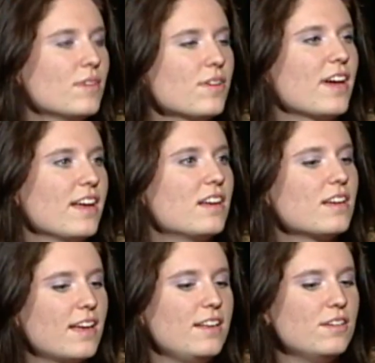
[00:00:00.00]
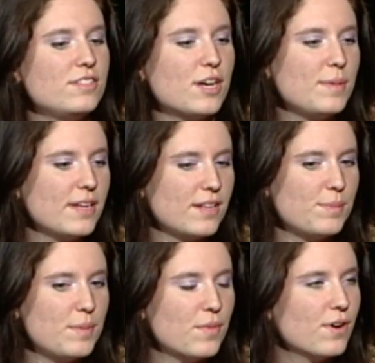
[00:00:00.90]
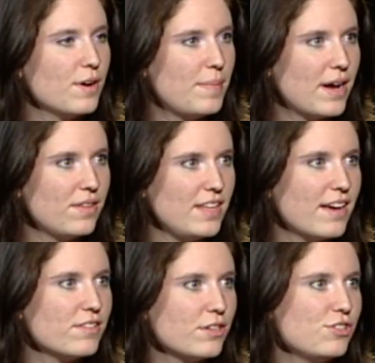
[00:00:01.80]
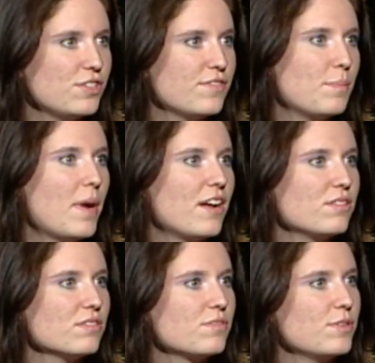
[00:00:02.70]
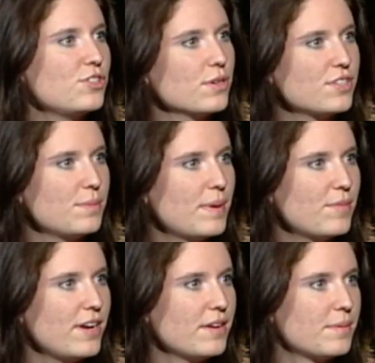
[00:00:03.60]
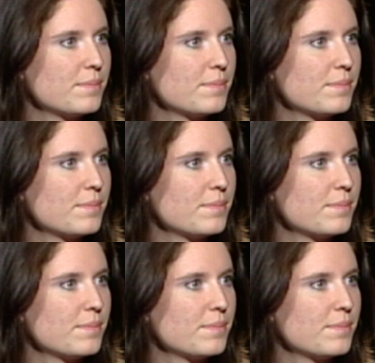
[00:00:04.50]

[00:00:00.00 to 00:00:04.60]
Okay. Can you tell me a little bit more about the evolution of models with short-term memory?